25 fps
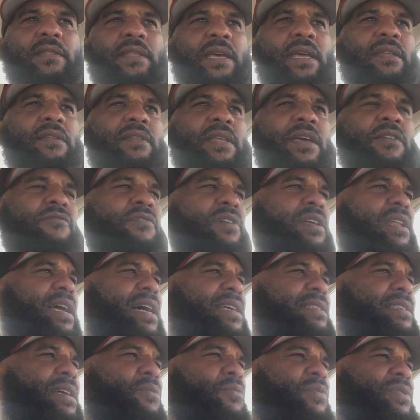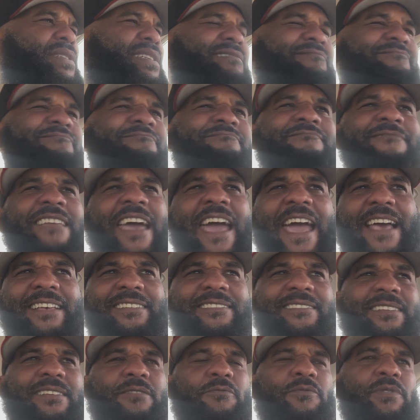They, they realized I wasn't
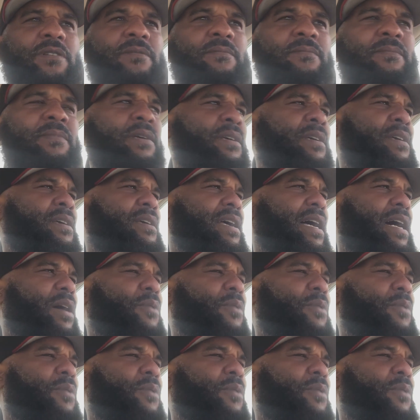nasty with them.